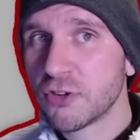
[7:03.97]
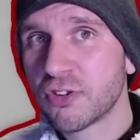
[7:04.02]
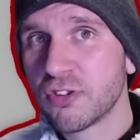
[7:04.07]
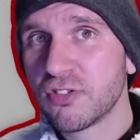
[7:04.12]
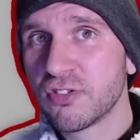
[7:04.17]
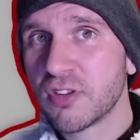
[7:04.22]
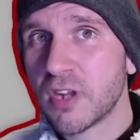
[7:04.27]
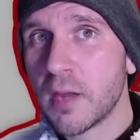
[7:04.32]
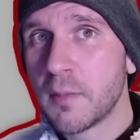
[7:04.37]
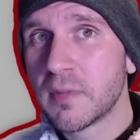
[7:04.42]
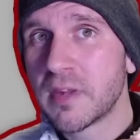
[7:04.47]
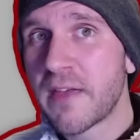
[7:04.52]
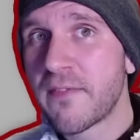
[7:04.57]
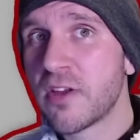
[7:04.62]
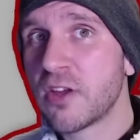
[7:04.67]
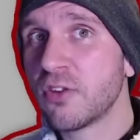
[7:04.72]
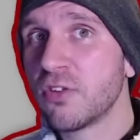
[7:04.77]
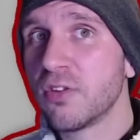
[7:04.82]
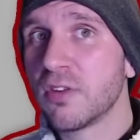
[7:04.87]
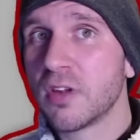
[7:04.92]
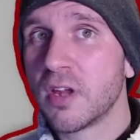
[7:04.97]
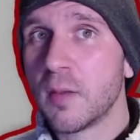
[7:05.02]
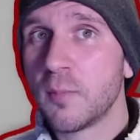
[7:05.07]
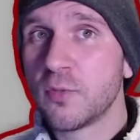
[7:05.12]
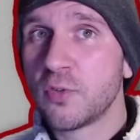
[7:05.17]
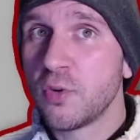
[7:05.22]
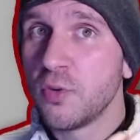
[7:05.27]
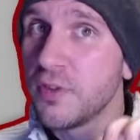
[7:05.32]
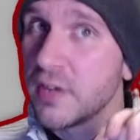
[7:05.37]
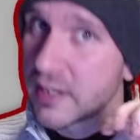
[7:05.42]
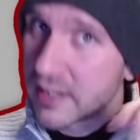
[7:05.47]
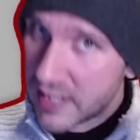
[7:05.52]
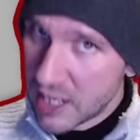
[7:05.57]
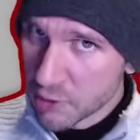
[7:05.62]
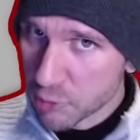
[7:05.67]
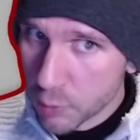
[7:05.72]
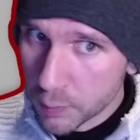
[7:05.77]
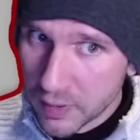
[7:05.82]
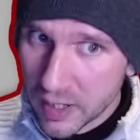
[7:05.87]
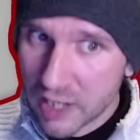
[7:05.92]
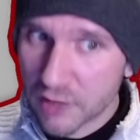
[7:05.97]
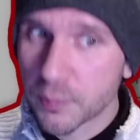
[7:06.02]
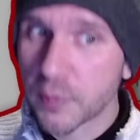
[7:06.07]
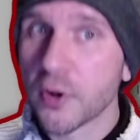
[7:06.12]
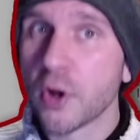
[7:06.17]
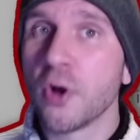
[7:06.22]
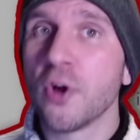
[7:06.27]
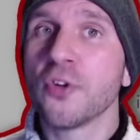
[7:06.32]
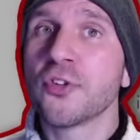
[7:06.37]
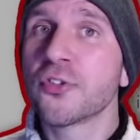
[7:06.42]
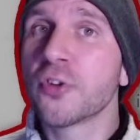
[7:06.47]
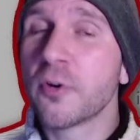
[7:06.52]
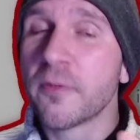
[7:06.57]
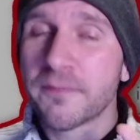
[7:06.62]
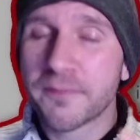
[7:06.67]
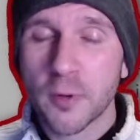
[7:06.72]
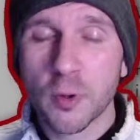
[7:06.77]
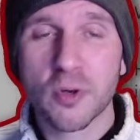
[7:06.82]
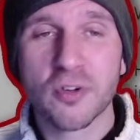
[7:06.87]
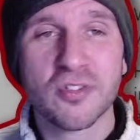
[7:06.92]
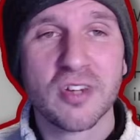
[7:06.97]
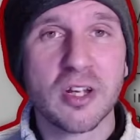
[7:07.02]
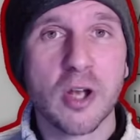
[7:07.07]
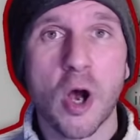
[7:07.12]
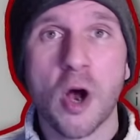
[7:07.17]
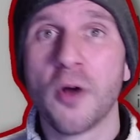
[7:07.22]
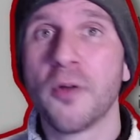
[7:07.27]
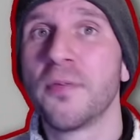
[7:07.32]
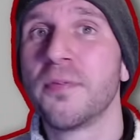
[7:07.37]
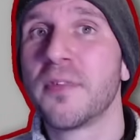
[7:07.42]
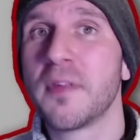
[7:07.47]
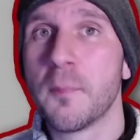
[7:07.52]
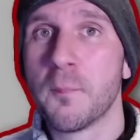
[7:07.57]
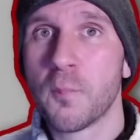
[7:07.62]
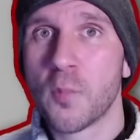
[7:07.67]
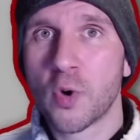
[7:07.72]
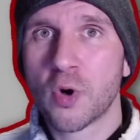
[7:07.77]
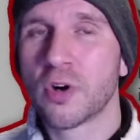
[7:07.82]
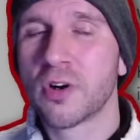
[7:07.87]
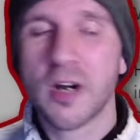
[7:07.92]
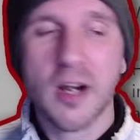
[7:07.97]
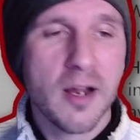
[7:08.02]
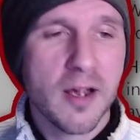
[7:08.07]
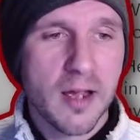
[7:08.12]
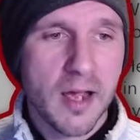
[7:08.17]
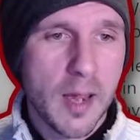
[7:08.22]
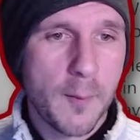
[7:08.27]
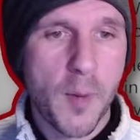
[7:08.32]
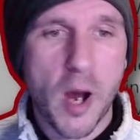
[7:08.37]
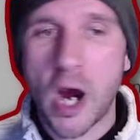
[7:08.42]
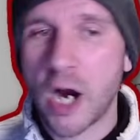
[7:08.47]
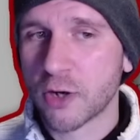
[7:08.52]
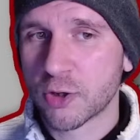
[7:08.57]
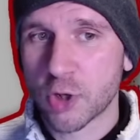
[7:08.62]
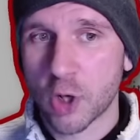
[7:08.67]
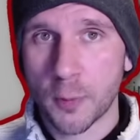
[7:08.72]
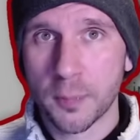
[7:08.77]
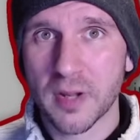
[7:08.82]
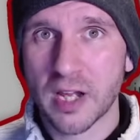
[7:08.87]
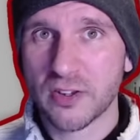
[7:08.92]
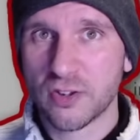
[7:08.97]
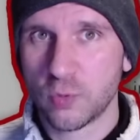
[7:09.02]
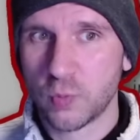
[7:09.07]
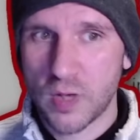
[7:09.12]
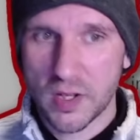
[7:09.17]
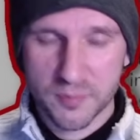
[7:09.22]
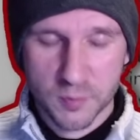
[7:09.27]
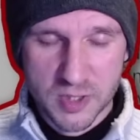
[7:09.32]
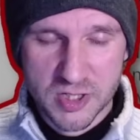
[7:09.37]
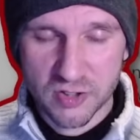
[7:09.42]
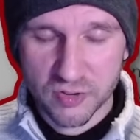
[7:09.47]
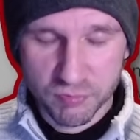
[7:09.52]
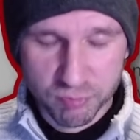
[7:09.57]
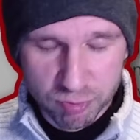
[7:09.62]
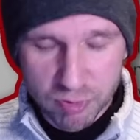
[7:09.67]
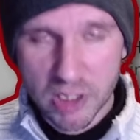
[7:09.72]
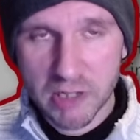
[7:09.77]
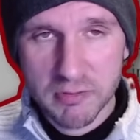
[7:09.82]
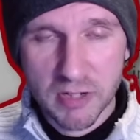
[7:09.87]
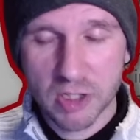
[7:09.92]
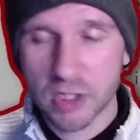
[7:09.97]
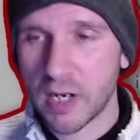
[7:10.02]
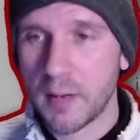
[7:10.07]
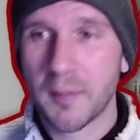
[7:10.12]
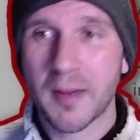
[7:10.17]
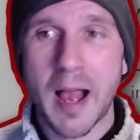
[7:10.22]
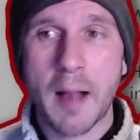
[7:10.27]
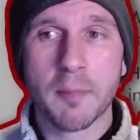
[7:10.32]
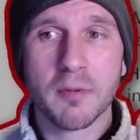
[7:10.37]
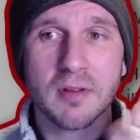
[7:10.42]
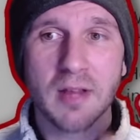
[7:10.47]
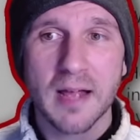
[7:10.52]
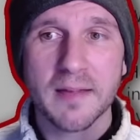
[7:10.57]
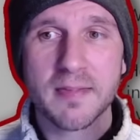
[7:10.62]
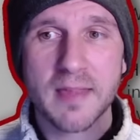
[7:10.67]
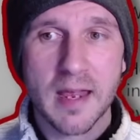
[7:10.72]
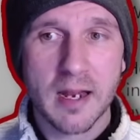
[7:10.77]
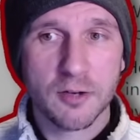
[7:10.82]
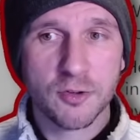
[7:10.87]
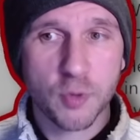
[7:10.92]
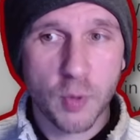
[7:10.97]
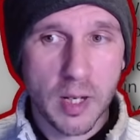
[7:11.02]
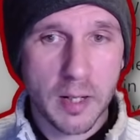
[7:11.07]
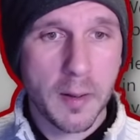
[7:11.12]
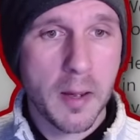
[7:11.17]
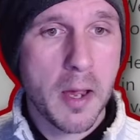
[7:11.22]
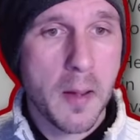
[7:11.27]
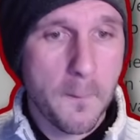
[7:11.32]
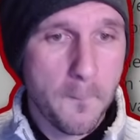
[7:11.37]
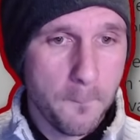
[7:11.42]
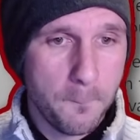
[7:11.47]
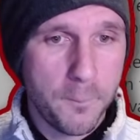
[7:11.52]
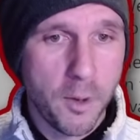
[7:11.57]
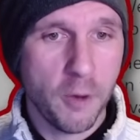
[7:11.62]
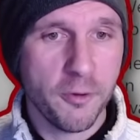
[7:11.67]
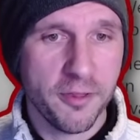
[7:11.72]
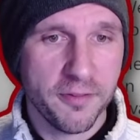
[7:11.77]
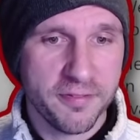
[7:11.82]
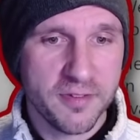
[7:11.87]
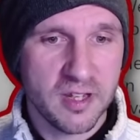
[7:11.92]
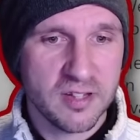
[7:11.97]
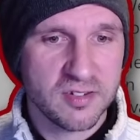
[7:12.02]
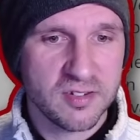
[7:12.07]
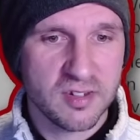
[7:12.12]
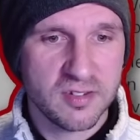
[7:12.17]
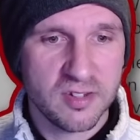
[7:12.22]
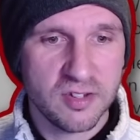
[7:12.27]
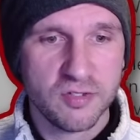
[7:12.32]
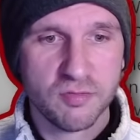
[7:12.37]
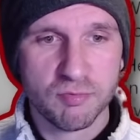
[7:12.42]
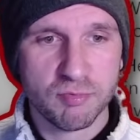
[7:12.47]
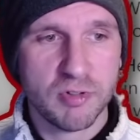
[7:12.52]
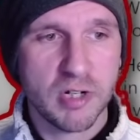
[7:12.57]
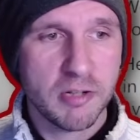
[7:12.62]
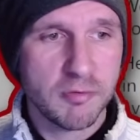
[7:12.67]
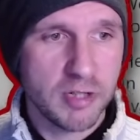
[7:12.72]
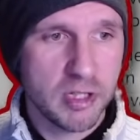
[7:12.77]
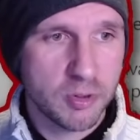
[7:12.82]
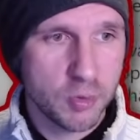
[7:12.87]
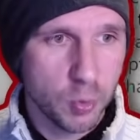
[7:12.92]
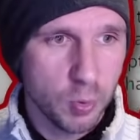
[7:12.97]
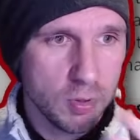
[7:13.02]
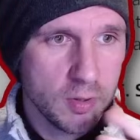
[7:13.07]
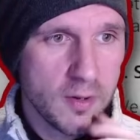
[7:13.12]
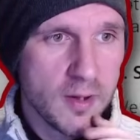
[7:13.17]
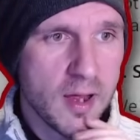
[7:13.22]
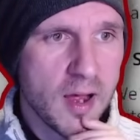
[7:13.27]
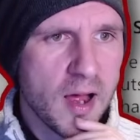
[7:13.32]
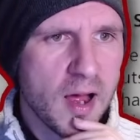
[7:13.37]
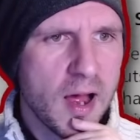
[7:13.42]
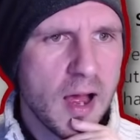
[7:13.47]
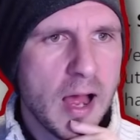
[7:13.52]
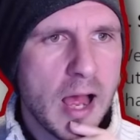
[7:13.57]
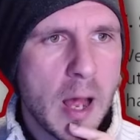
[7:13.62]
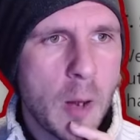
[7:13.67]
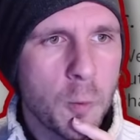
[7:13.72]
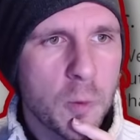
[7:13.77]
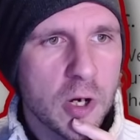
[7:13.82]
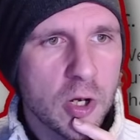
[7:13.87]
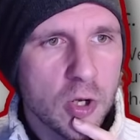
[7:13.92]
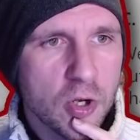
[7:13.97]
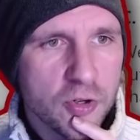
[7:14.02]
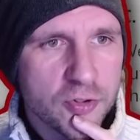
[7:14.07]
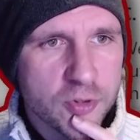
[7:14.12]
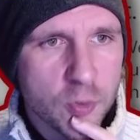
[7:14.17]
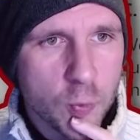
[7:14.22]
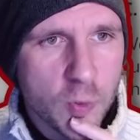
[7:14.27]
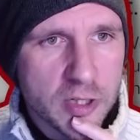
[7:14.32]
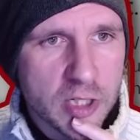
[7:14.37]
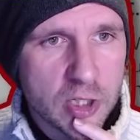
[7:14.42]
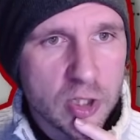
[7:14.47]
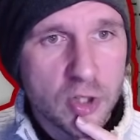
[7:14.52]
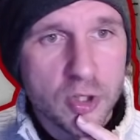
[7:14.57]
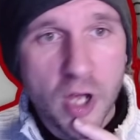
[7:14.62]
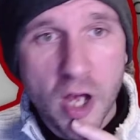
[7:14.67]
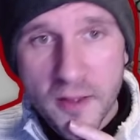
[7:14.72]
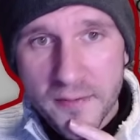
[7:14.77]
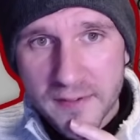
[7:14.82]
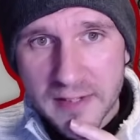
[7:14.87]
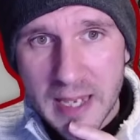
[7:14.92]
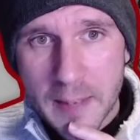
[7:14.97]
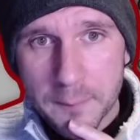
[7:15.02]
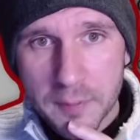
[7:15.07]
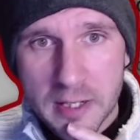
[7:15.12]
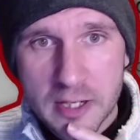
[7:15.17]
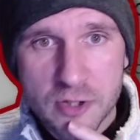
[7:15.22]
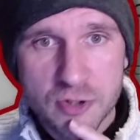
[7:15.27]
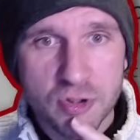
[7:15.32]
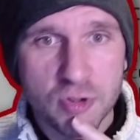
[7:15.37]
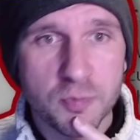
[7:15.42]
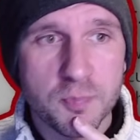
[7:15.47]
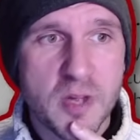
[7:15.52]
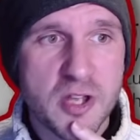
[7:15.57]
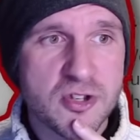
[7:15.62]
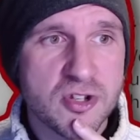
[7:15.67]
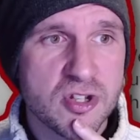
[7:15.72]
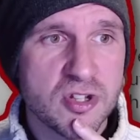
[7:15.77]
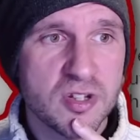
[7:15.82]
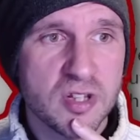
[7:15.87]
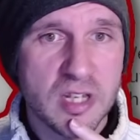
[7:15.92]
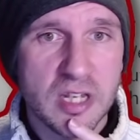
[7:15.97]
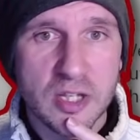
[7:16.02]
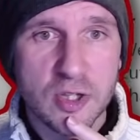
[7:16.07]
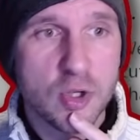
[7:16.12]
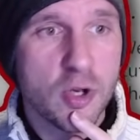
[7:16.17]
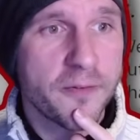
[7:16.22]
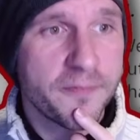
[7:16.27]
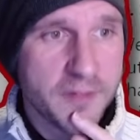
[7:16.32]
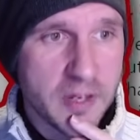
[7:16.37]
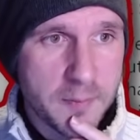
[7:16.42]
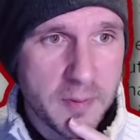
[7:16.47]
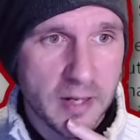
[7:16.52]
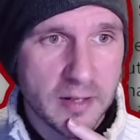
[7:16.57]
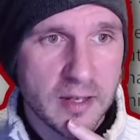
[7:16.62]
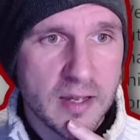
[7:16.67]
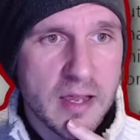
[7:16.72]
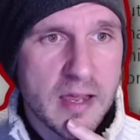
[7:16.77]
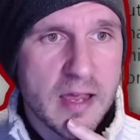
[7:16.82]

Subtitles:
just giving to the casual players, but also focusing on the more hardcore players as well, which is really good. I'm glad they're doing both of this. This is really cool. We are also working on other gameplay issues mentioned in your feedback.